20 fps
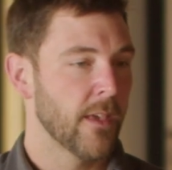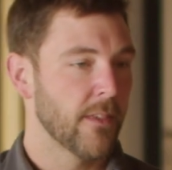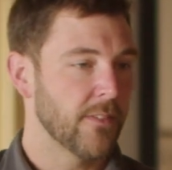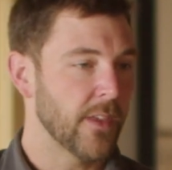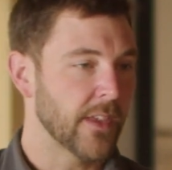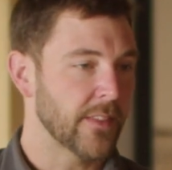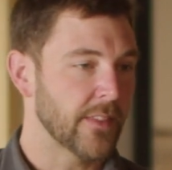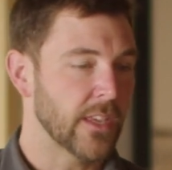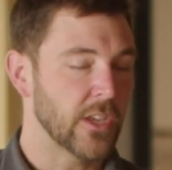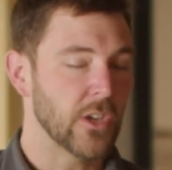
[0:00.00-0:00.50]

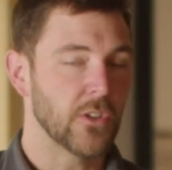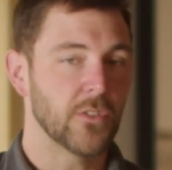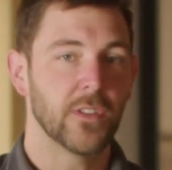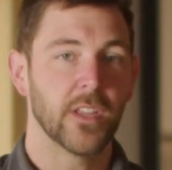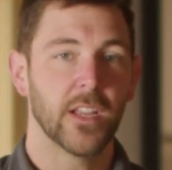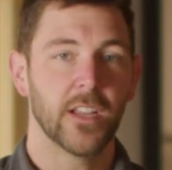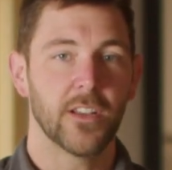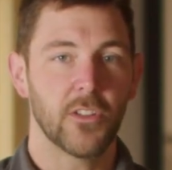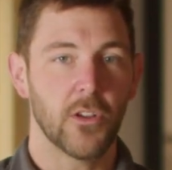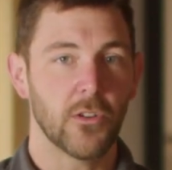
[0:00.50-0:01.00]
thing that you
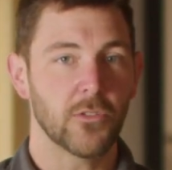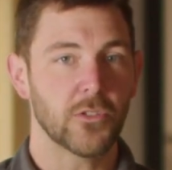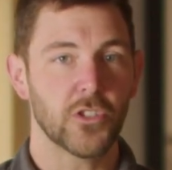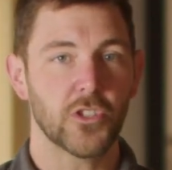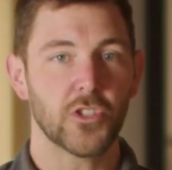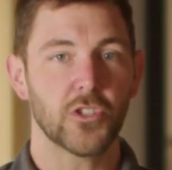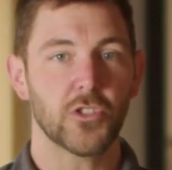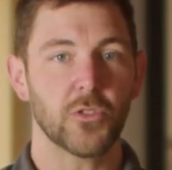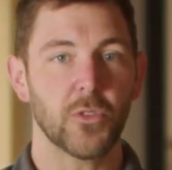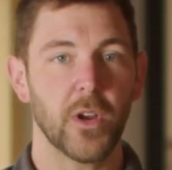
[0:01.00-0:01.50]
did go
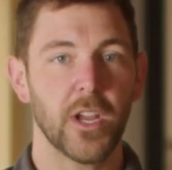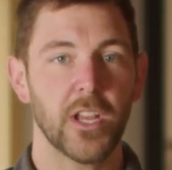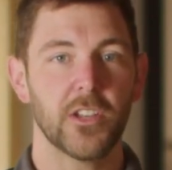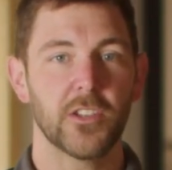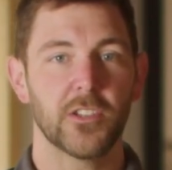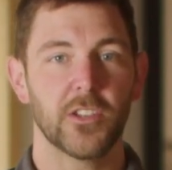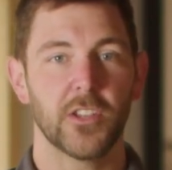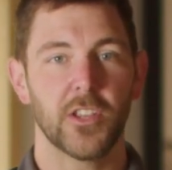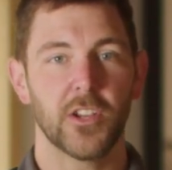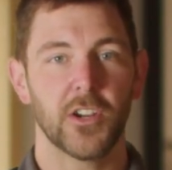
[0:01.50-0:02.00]

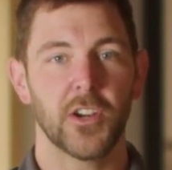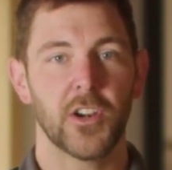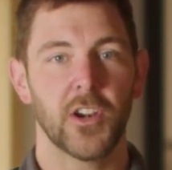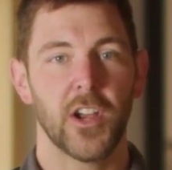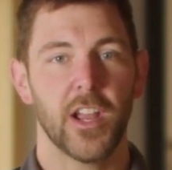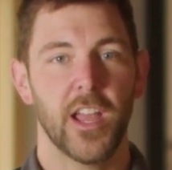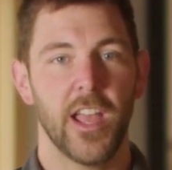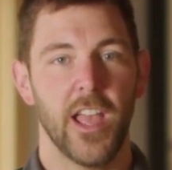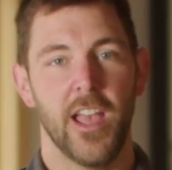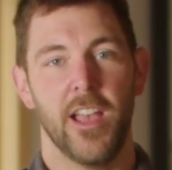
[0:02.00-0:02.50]
straight to
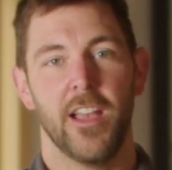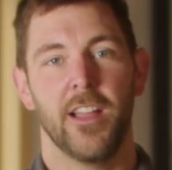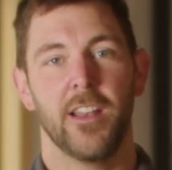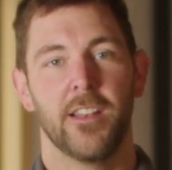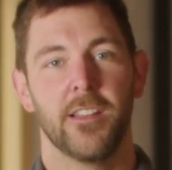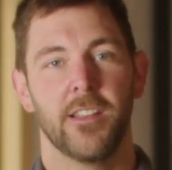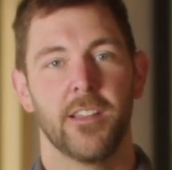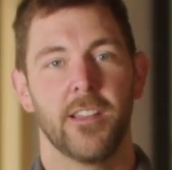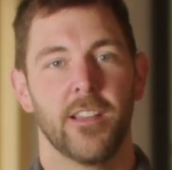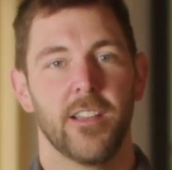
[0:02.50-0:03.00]
your
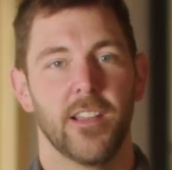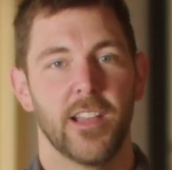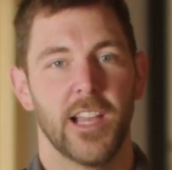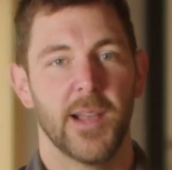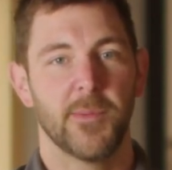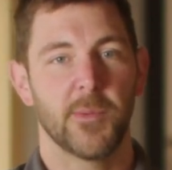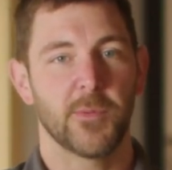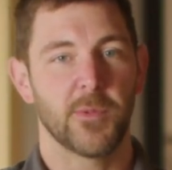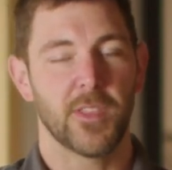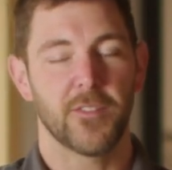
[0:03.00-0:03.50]
head. I
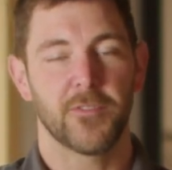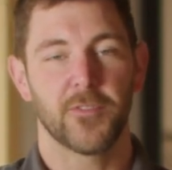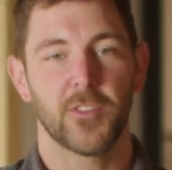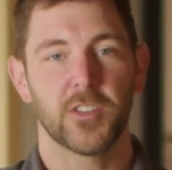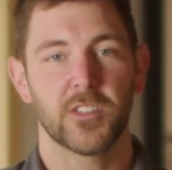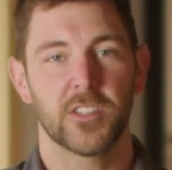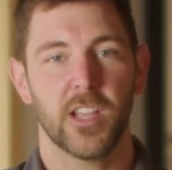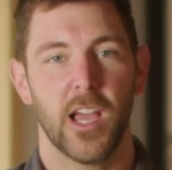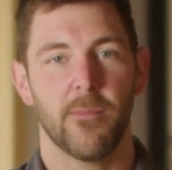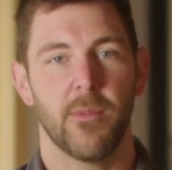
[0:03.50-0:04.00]
remember the
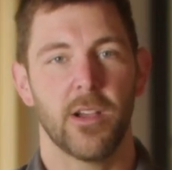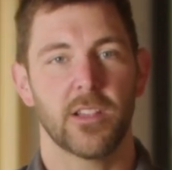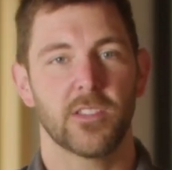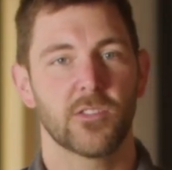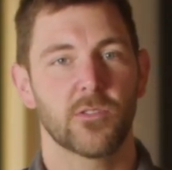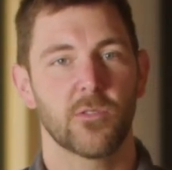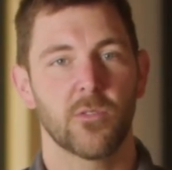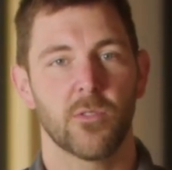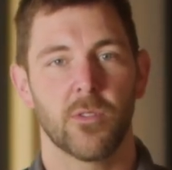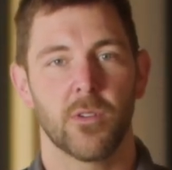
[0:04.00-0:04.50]
first time I
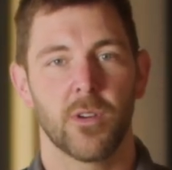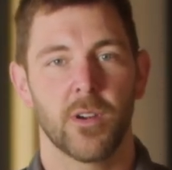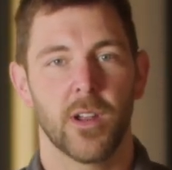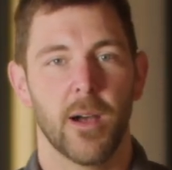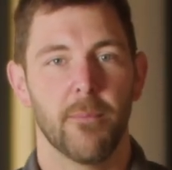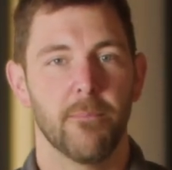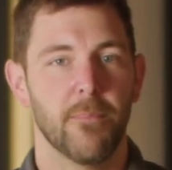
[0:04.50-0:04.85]
scored a